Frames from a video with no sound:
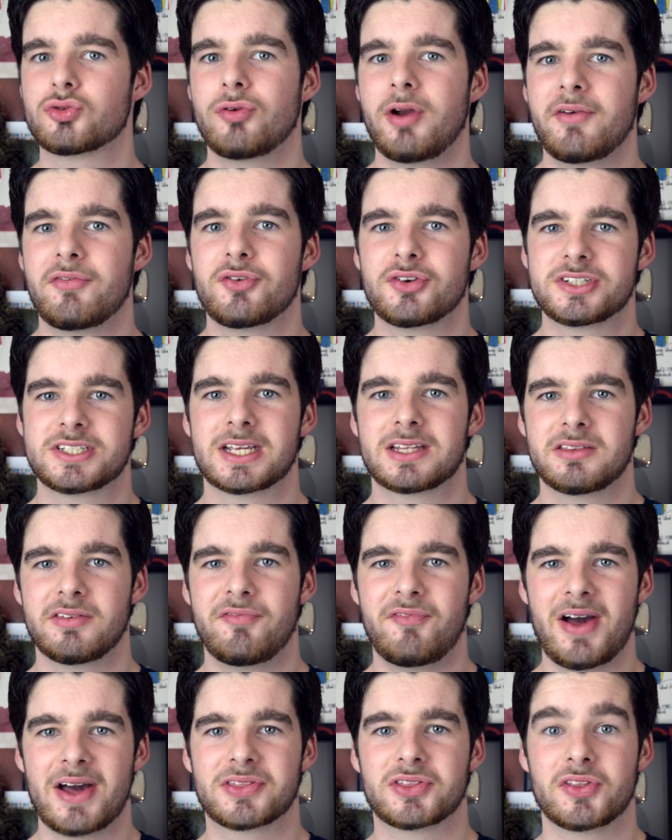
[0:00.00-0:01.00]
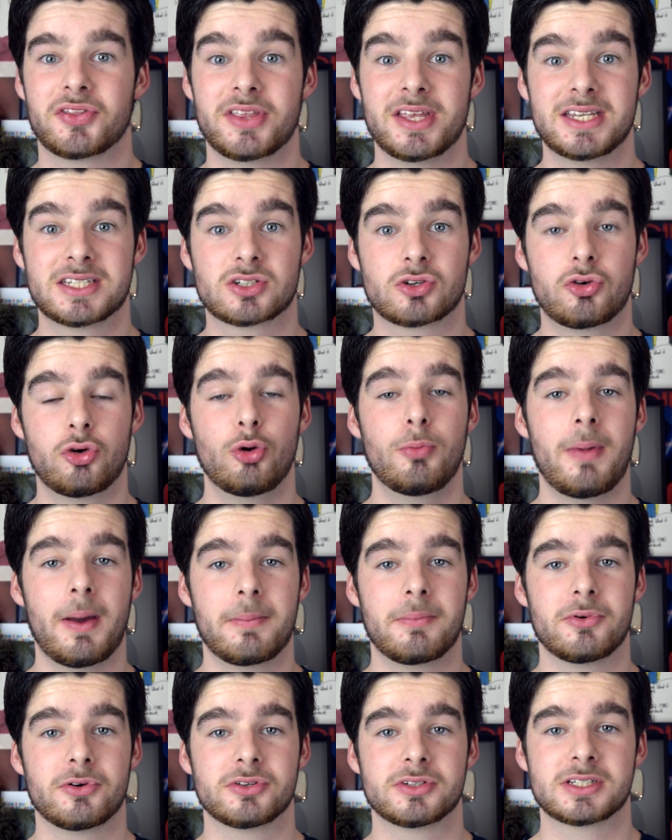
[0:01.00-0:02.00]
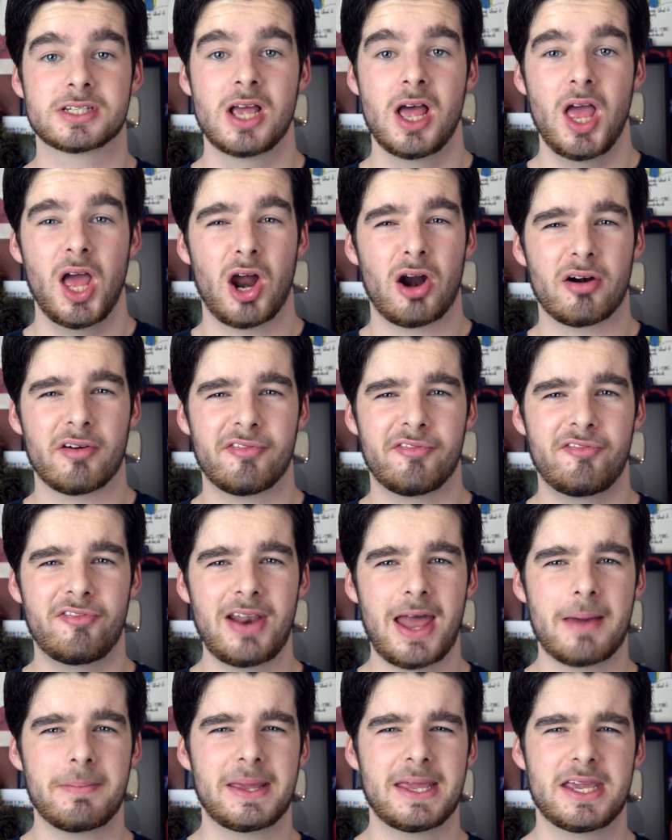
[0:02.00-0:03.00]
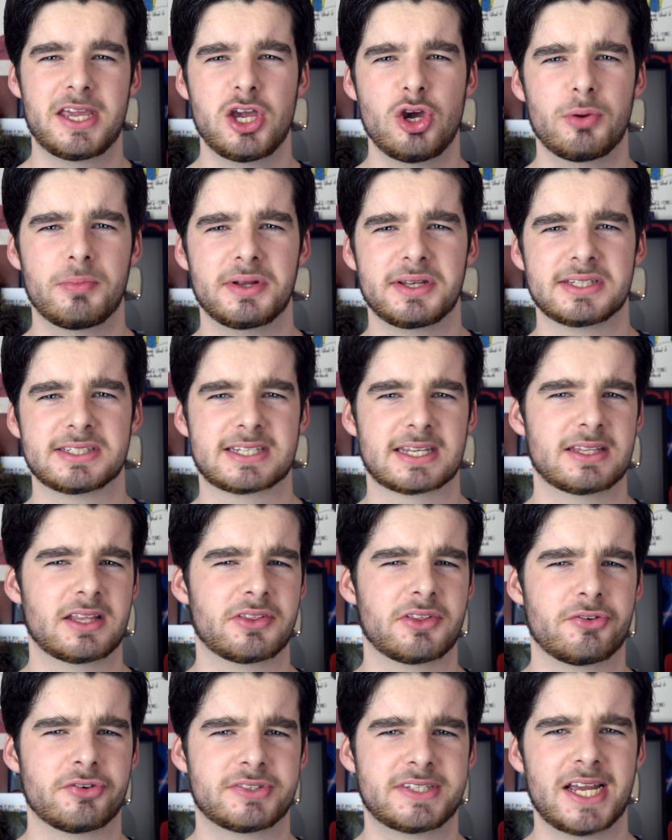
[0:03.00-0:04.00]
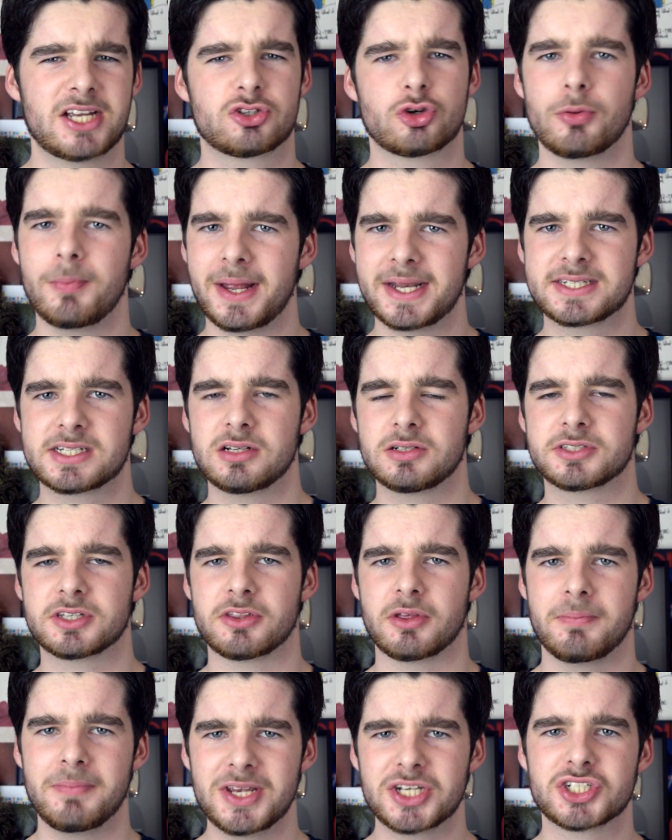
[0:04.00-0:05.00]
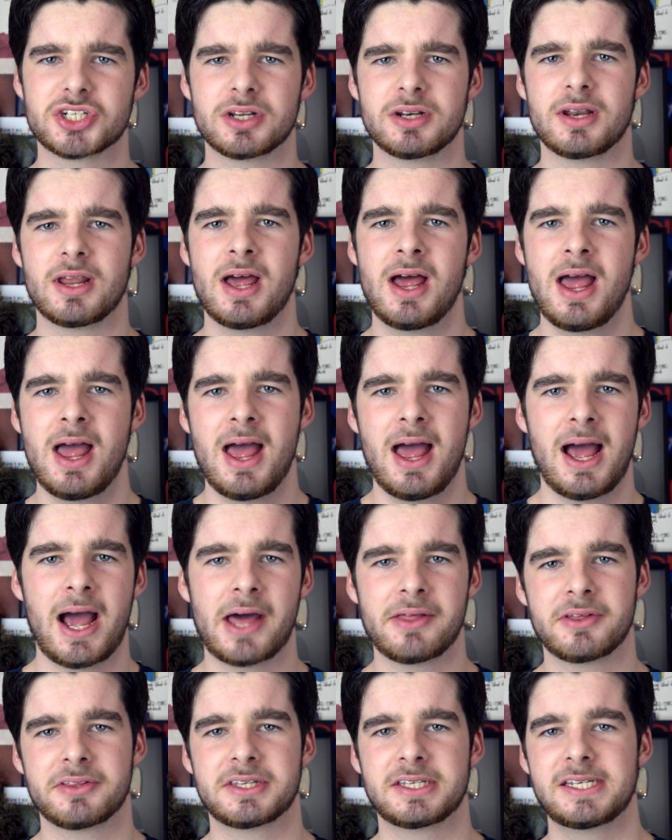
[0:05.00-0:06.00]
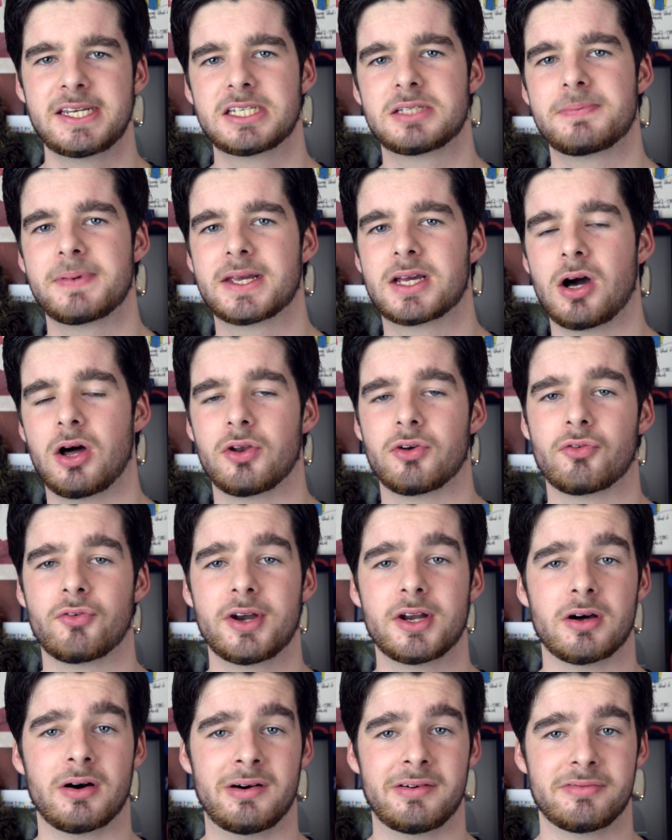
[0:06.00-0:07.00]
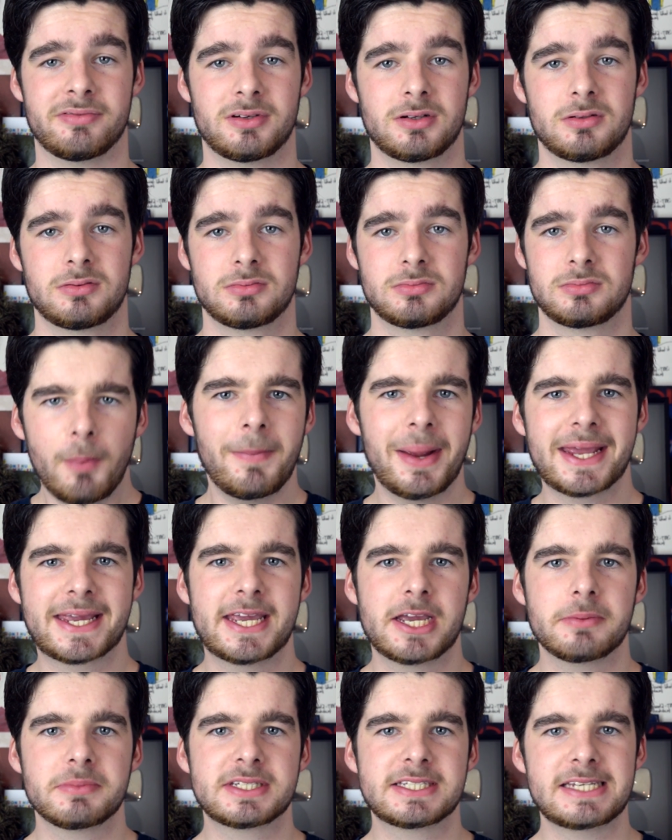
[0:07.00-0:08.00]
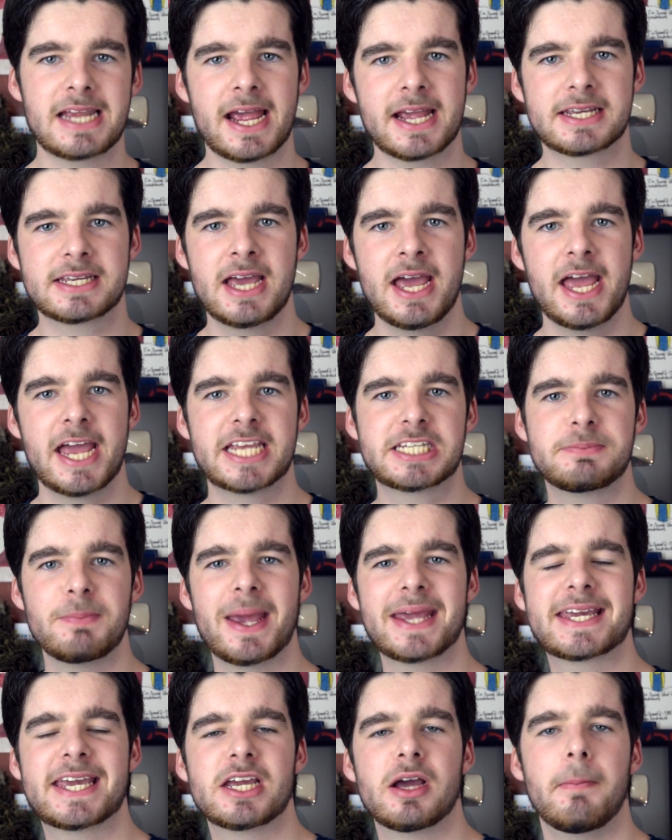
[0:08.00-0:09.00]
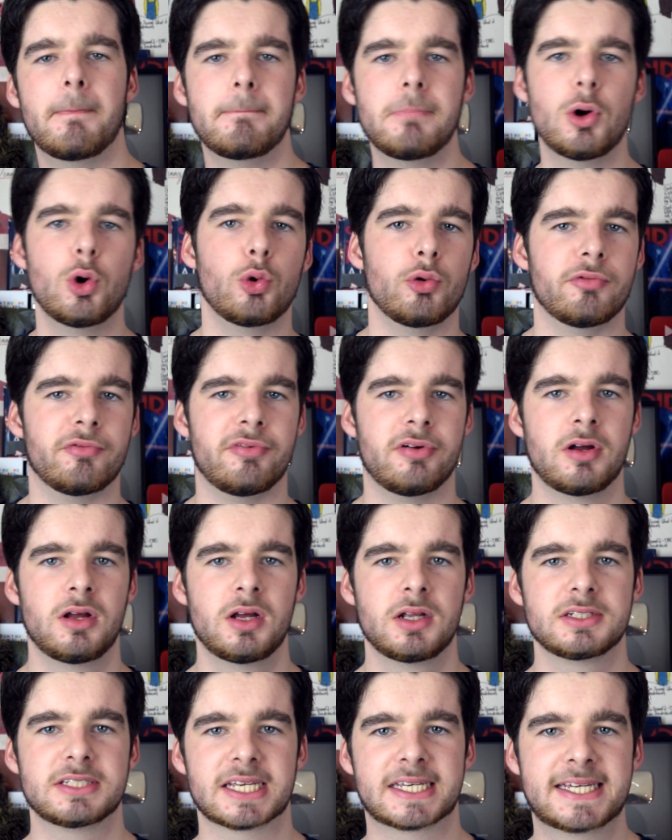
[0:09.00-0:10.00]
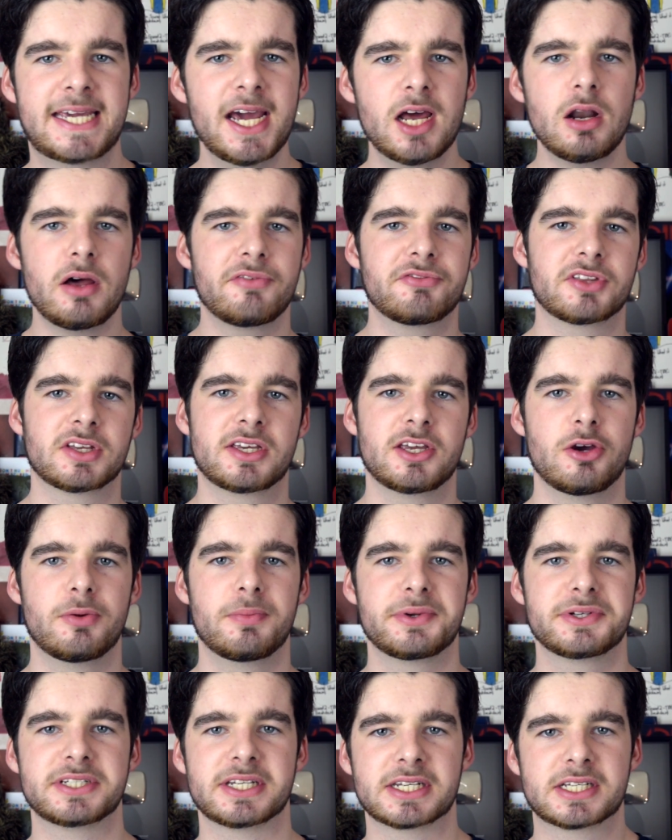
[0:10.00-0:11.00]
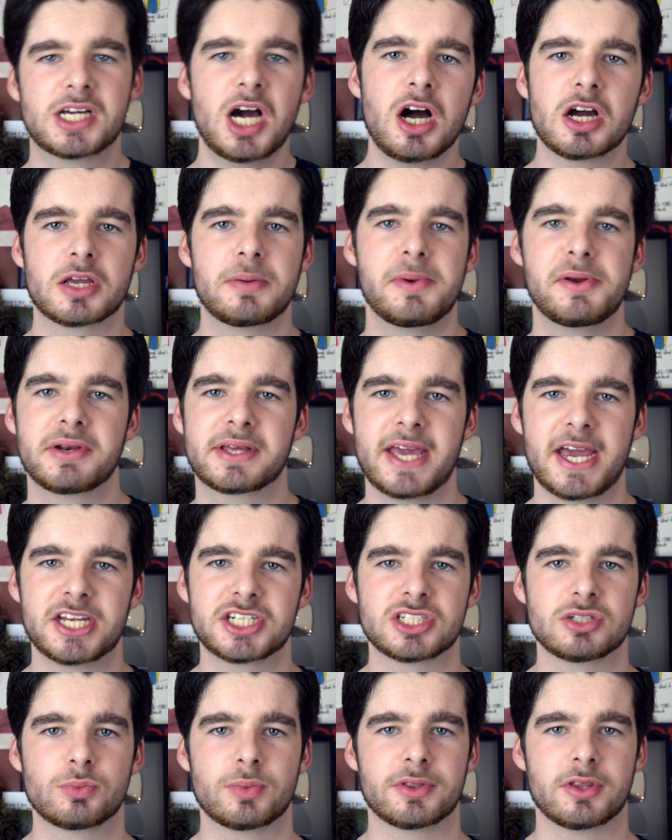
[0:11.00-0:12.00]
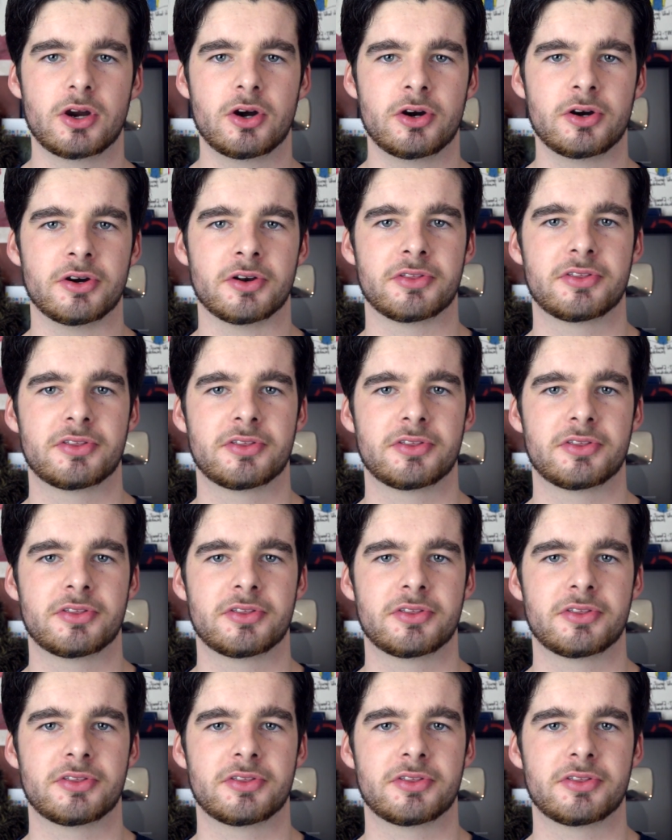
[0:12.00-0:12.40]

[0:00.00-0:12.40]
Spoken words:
referencing the fact that these crew members are flabby humans and that they're detrimental to the mission and that they need to be gotten rid of. He's not making a mistake, he's making a move to kill off the humans and cut communication with Earth.